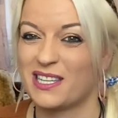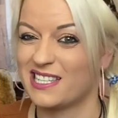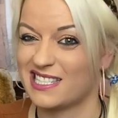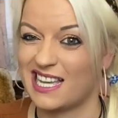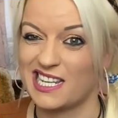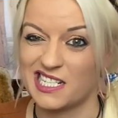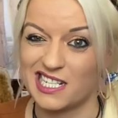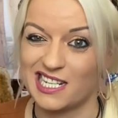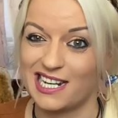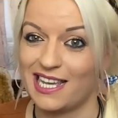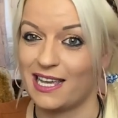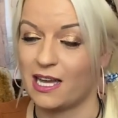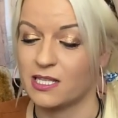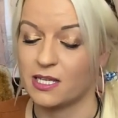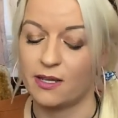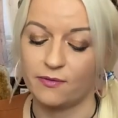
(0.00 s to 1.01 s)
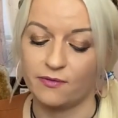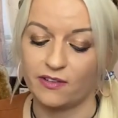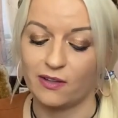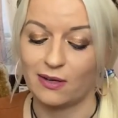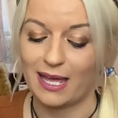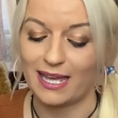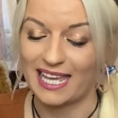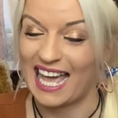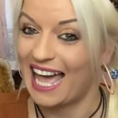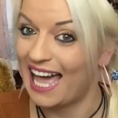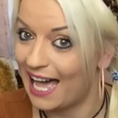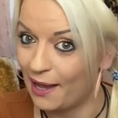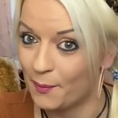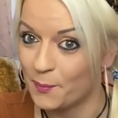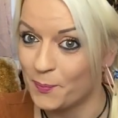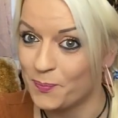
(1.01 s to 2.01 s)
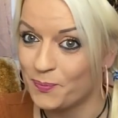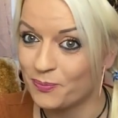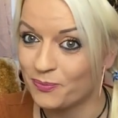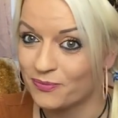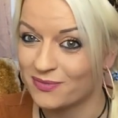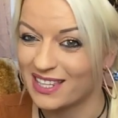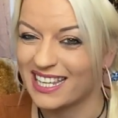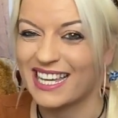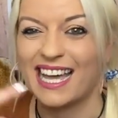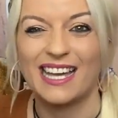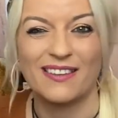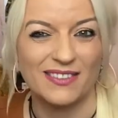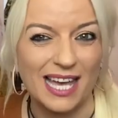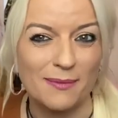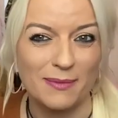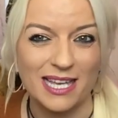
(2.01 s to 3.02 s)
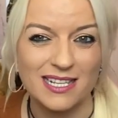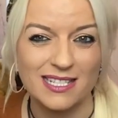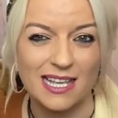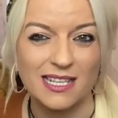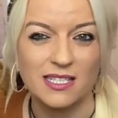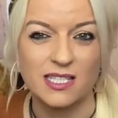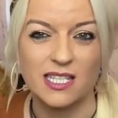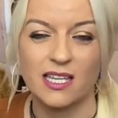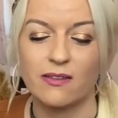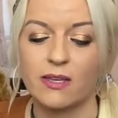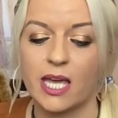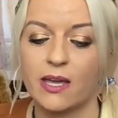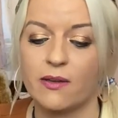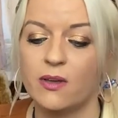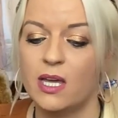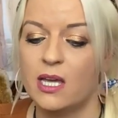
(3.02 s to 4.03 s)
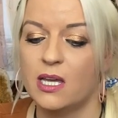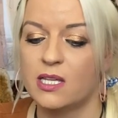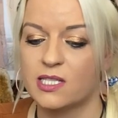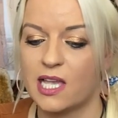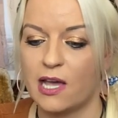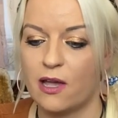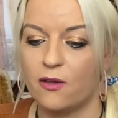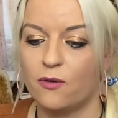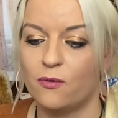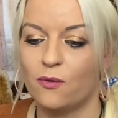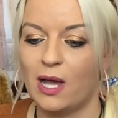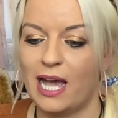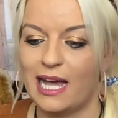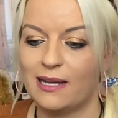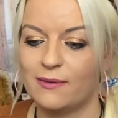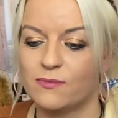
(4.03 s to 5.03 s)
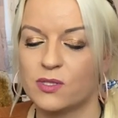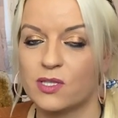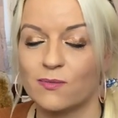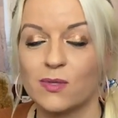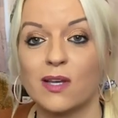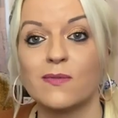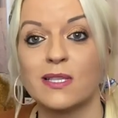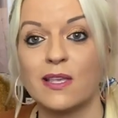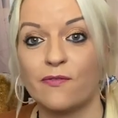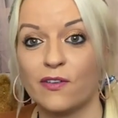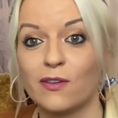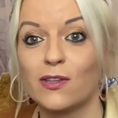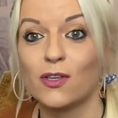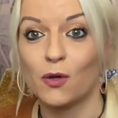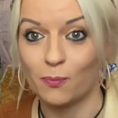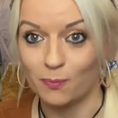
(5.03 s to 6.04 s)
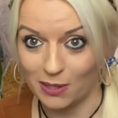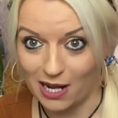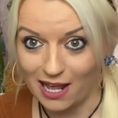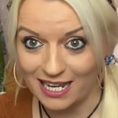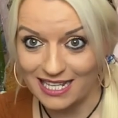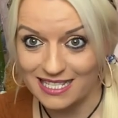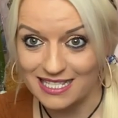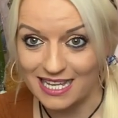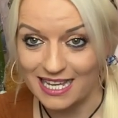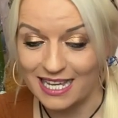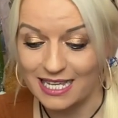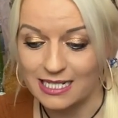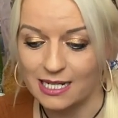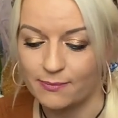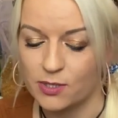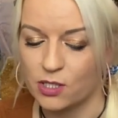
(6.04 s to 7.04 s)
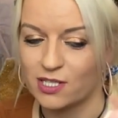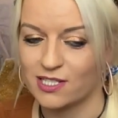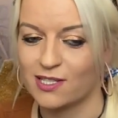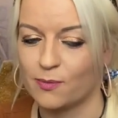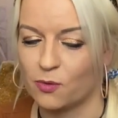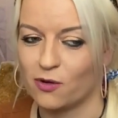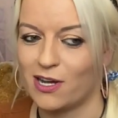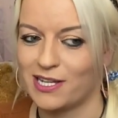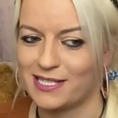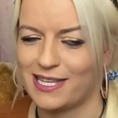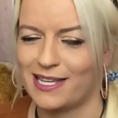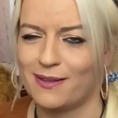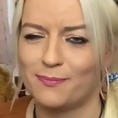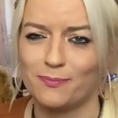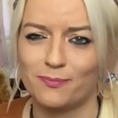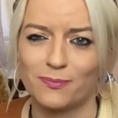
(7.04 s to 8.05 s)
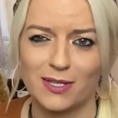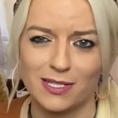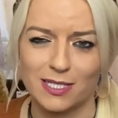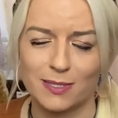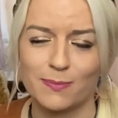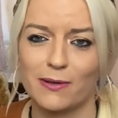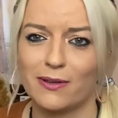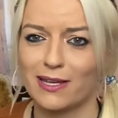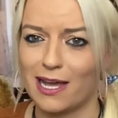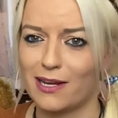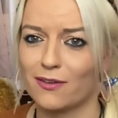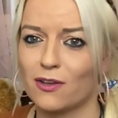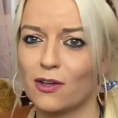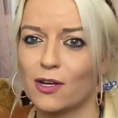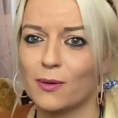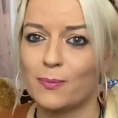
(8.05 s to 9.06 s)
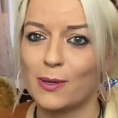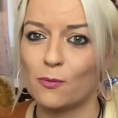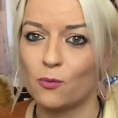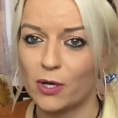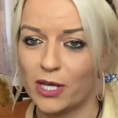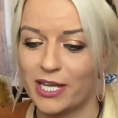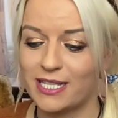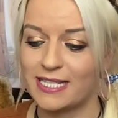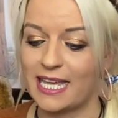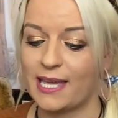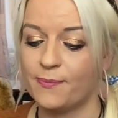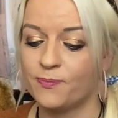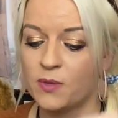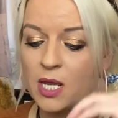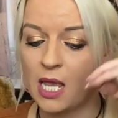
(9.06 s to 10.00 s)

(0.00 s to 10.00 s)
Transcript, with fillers: Because actually, I don't feel like I am. Okay, if that makes sense to you. So um, sometimes they feel that you're blinded. Let me just summarise it, because Spirit kind of got it a bit weirdy.